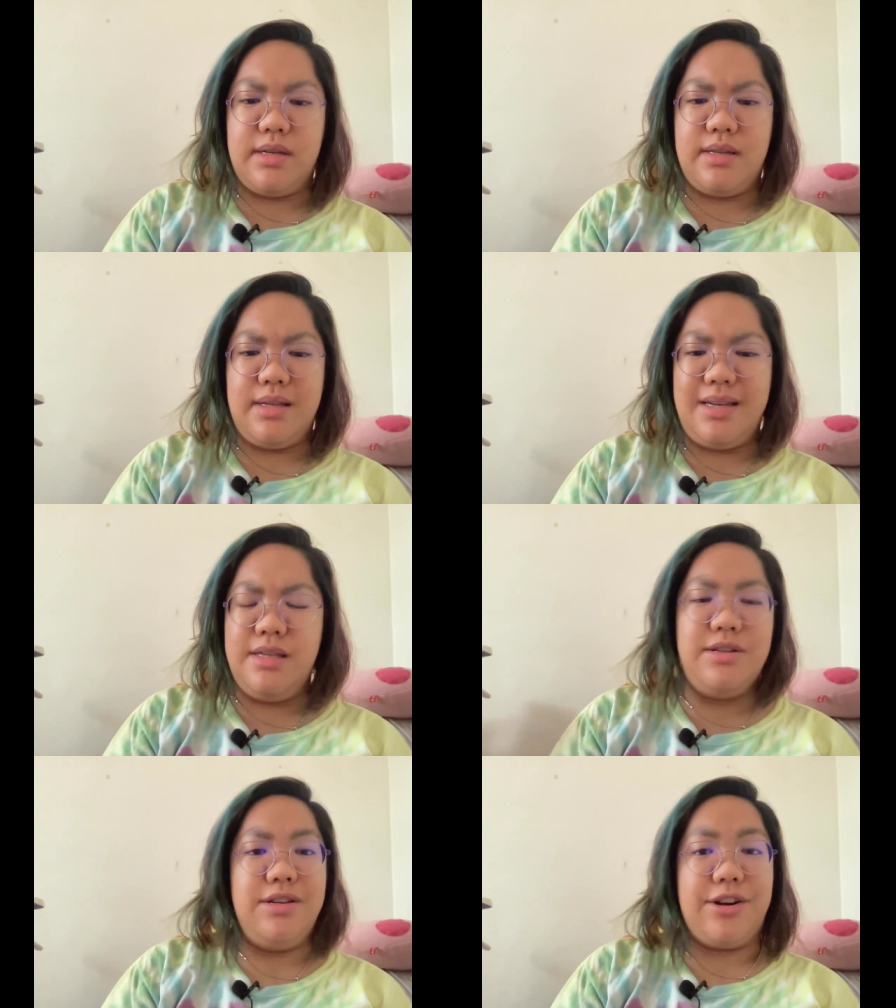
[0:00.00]
it's
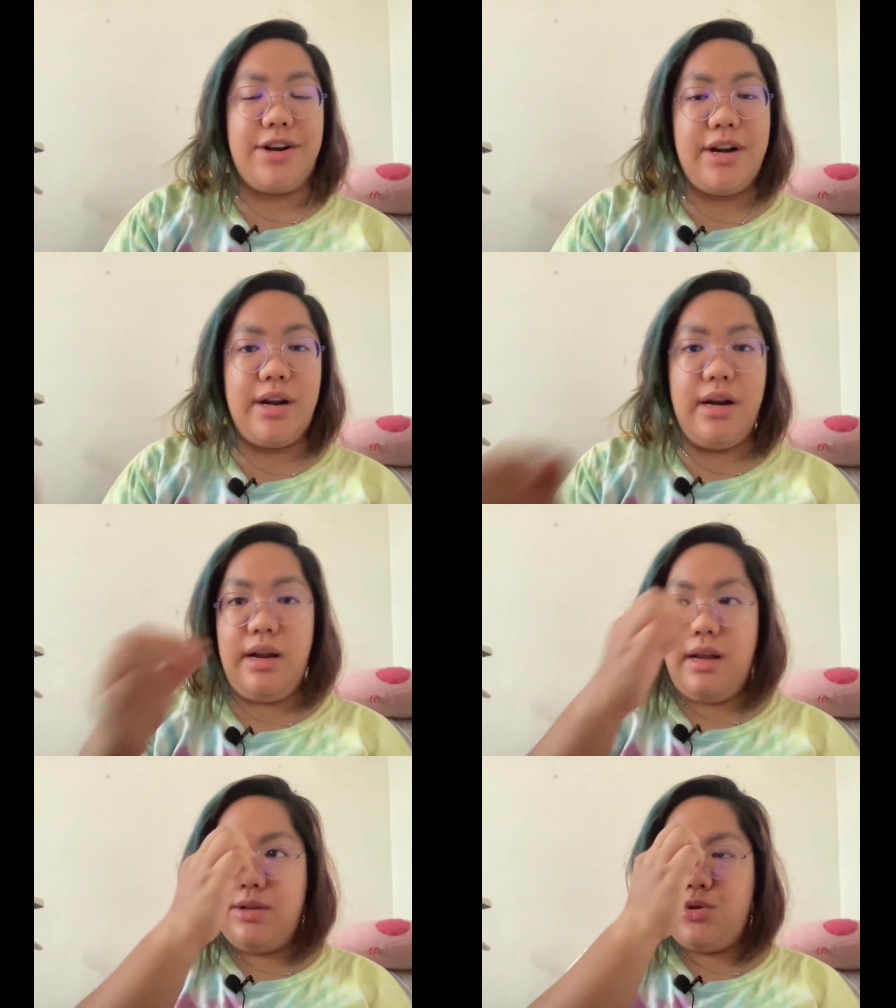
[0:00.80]
easier
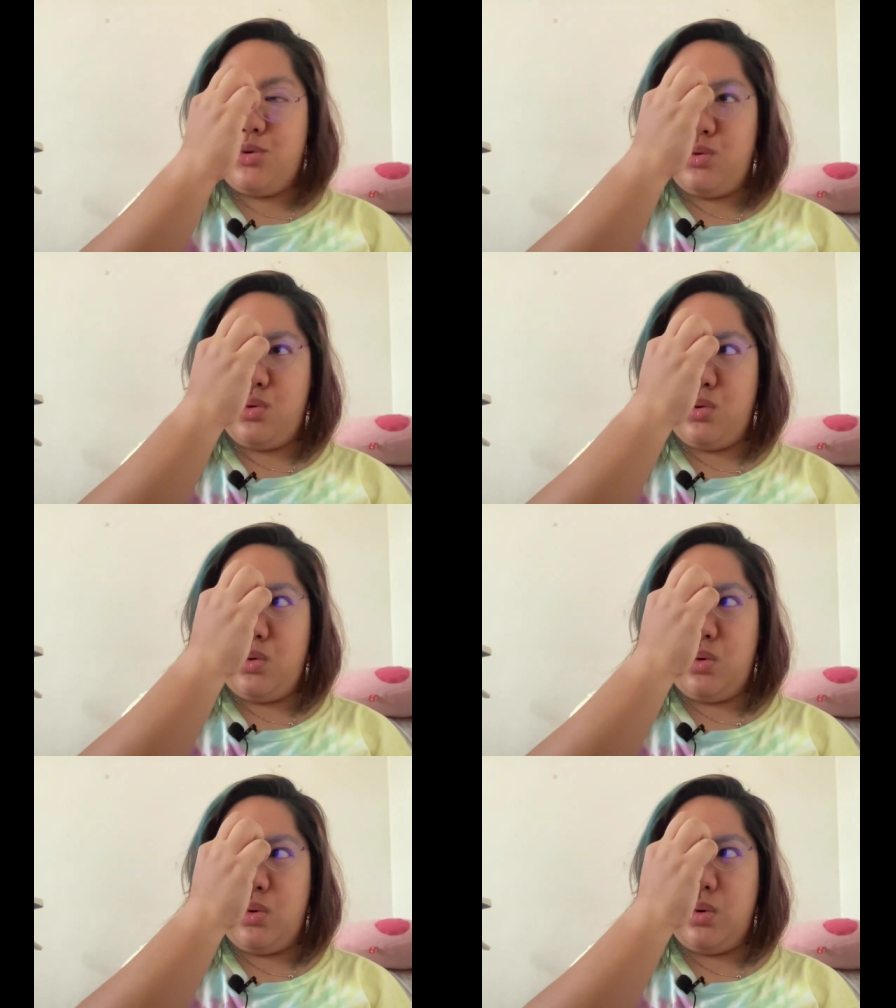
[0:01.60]

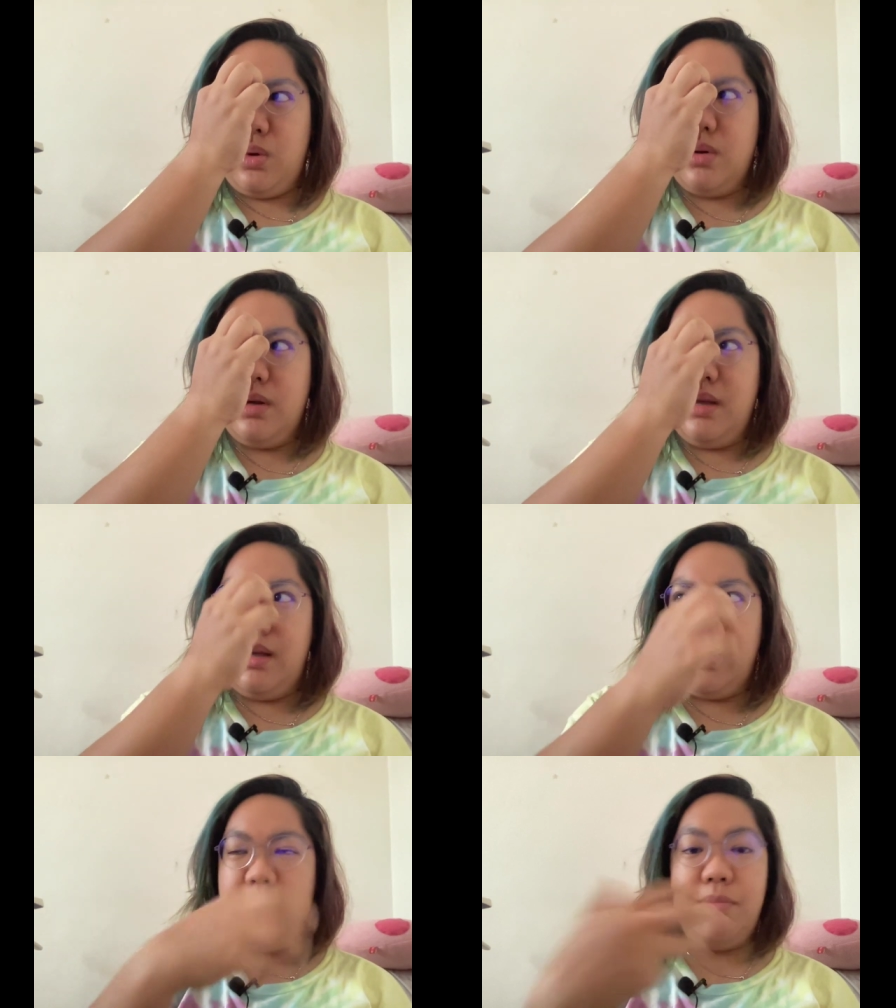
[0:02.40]
to
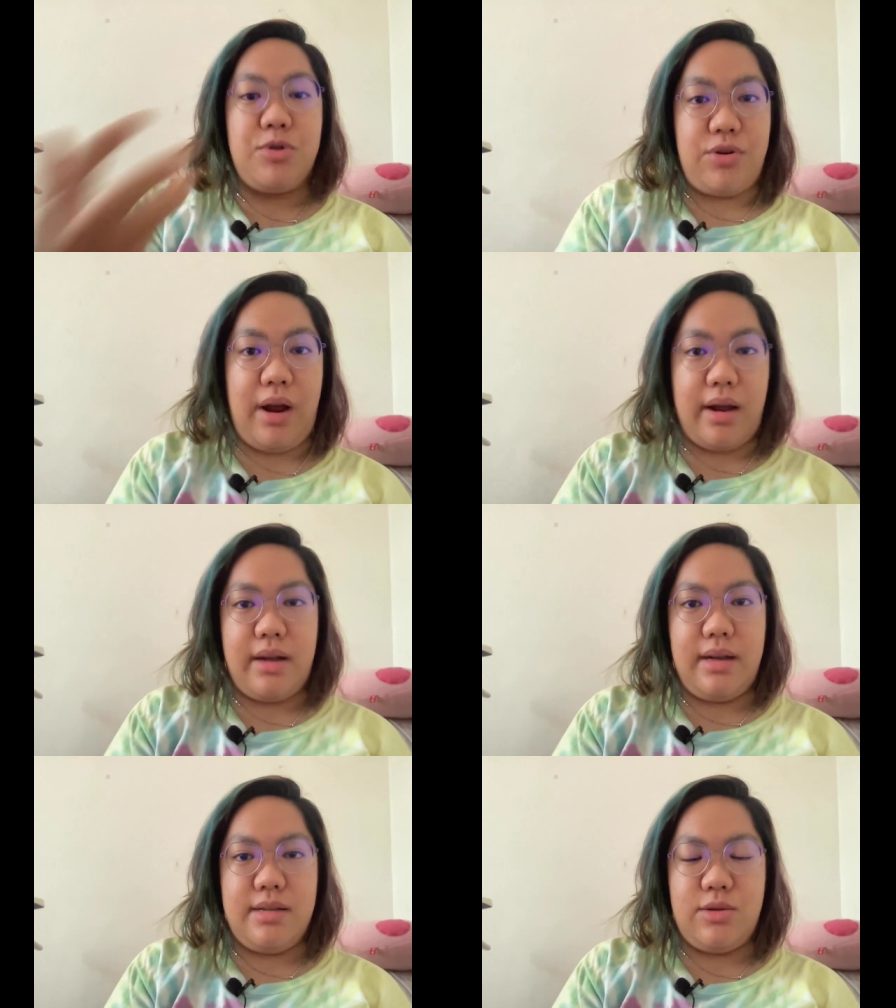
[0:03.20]
keep track
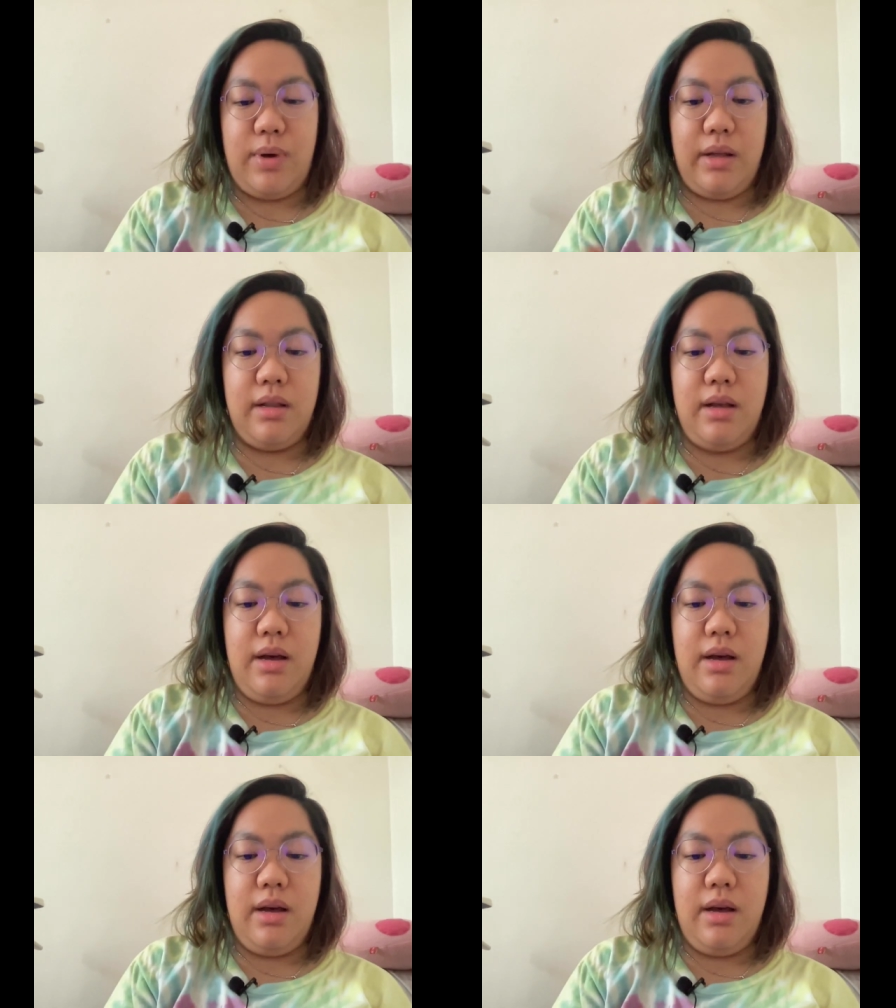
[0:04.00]
as well.